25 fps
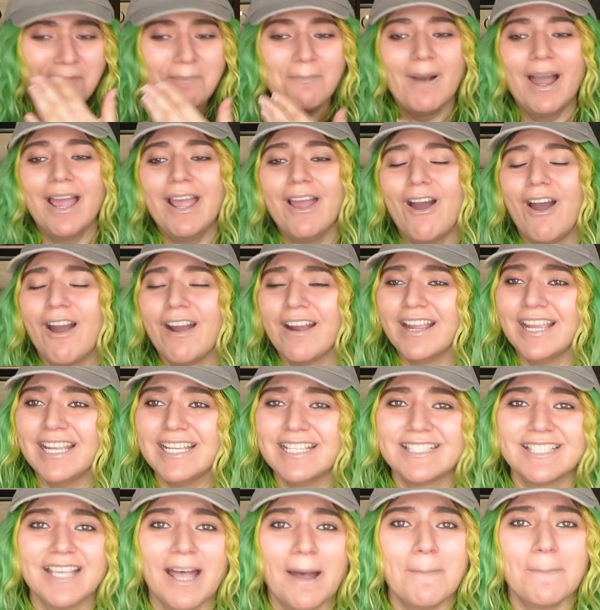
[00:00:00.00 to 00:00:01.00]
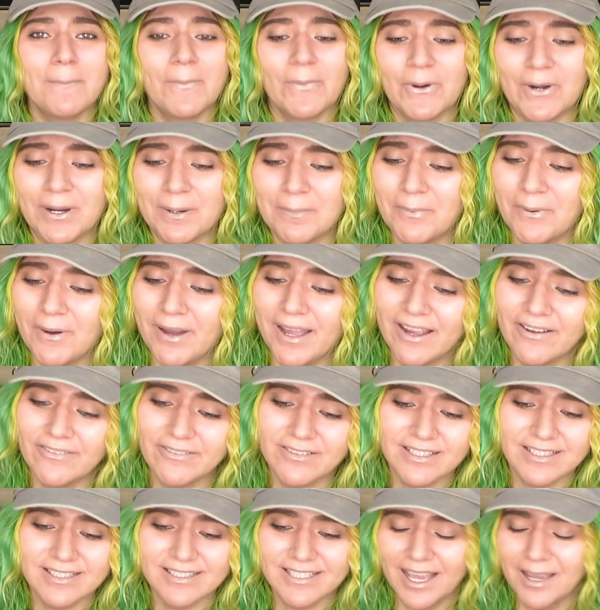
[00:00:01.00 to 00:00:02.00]
My heart heats up more, boy,
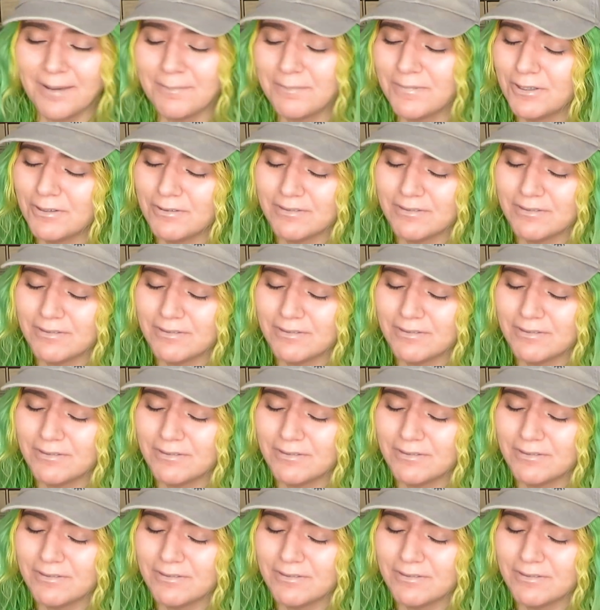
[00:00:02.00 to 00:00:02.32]
every time